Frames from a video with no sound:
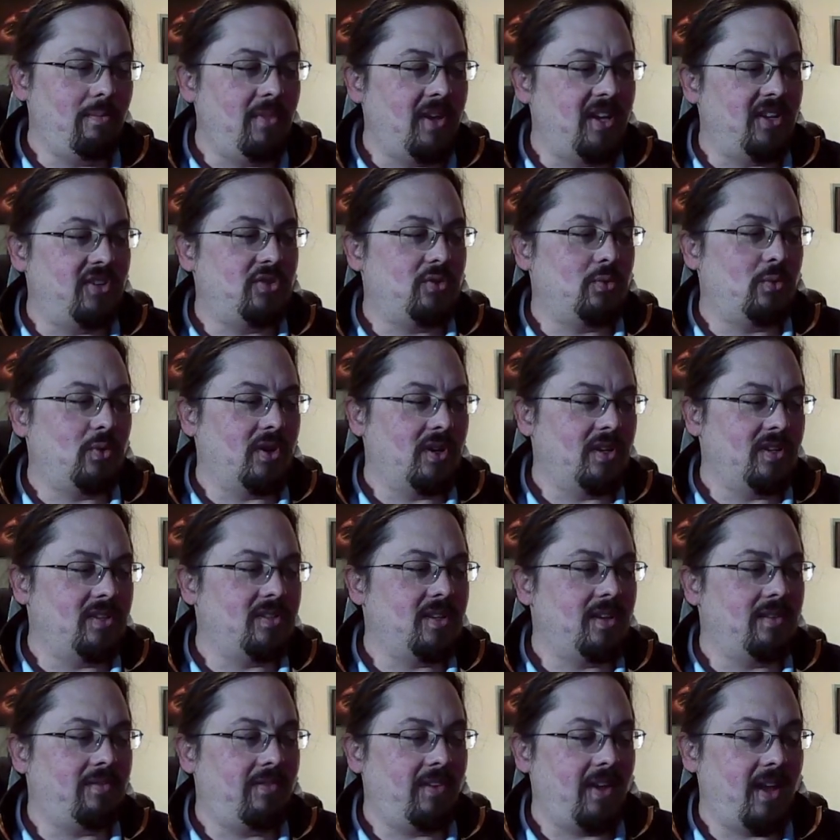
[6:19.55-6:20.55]
Mitch was
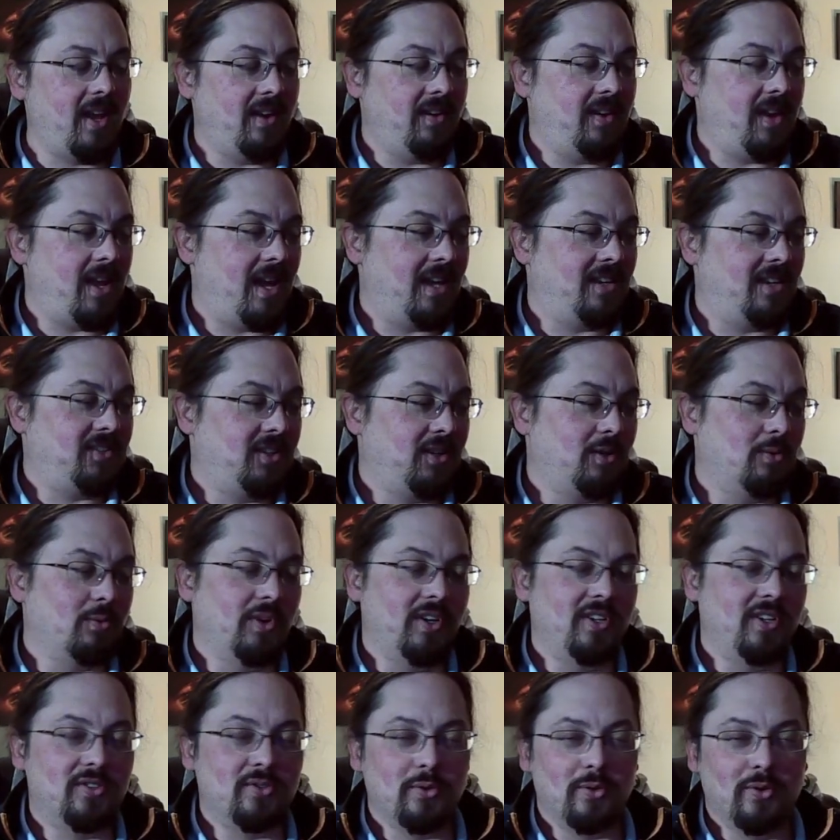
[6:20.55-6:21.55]
a fantastic
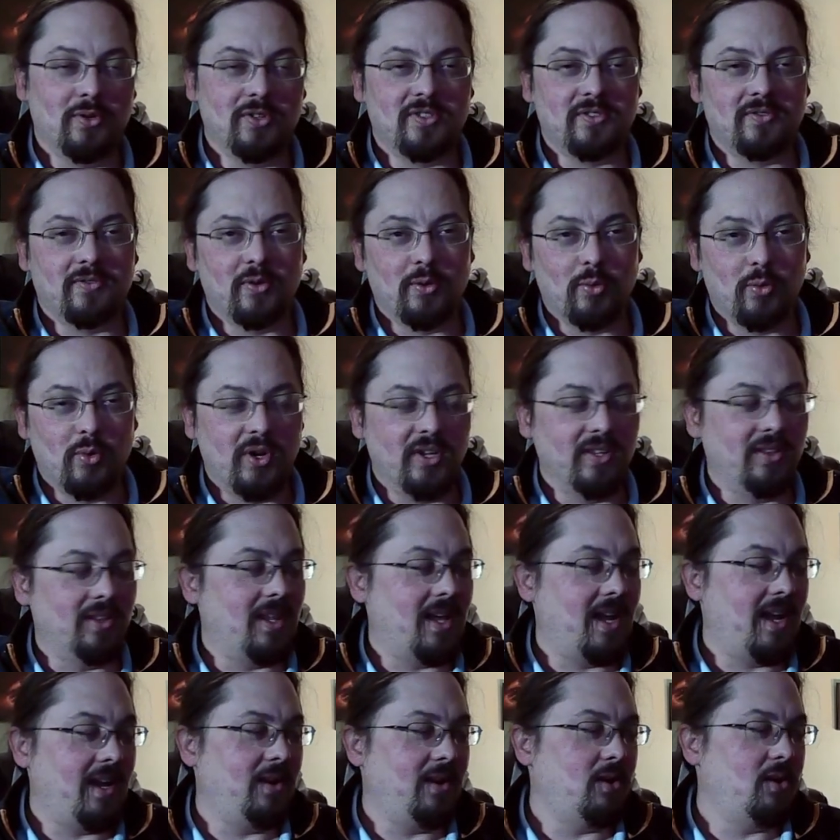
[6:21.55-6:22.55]
resource for
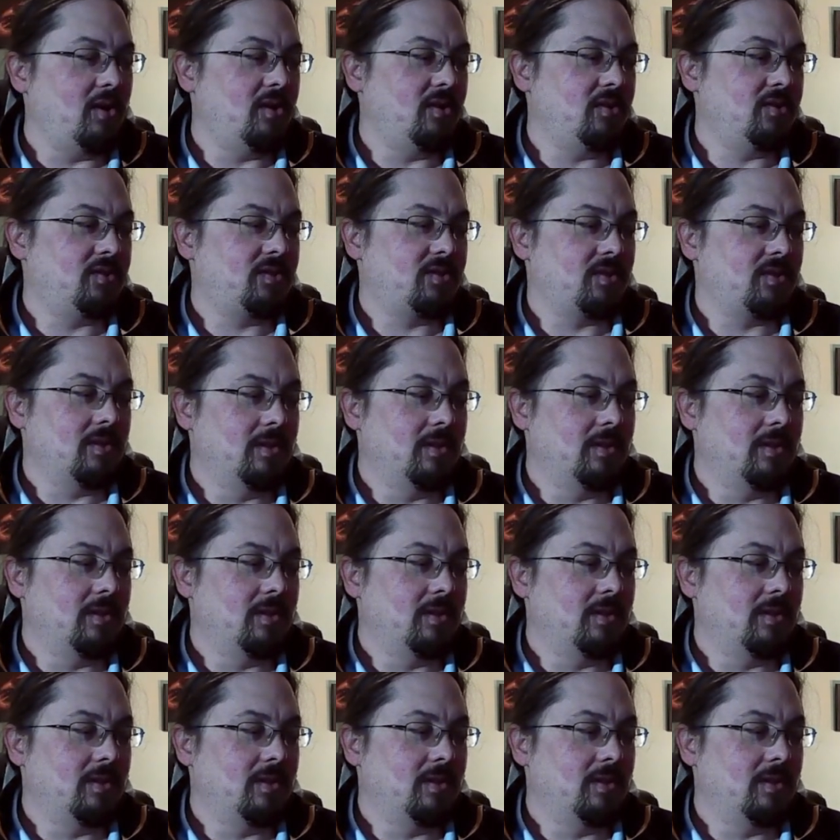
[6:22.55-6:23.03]
one-liners.